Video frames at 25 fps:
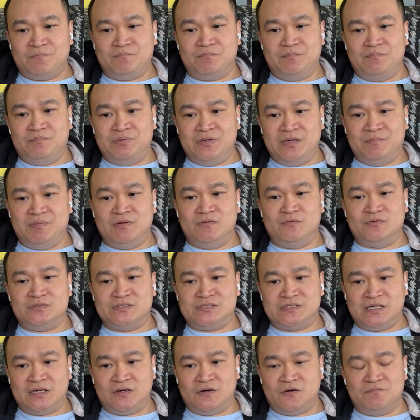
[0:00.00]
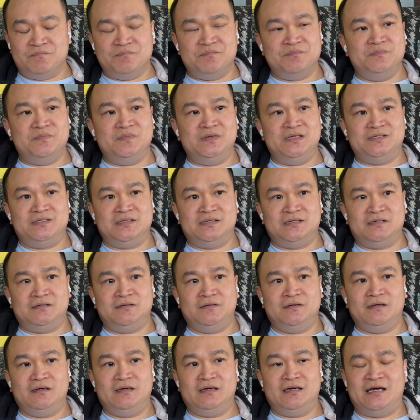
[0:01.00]
people will say on Meta,
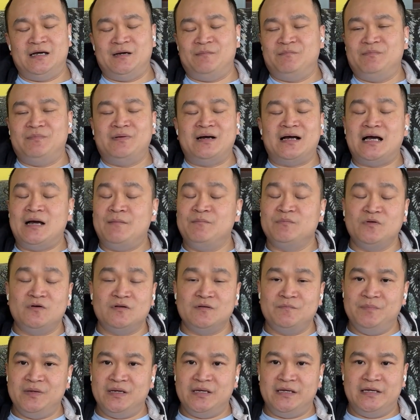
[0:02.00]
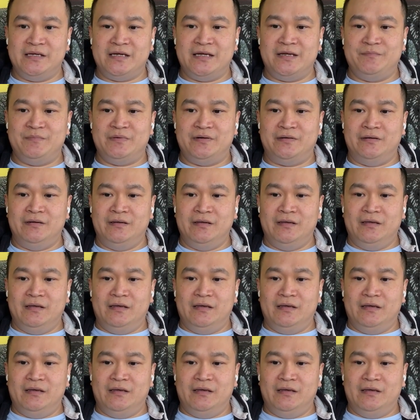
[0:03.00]
but I'm not a big gamer.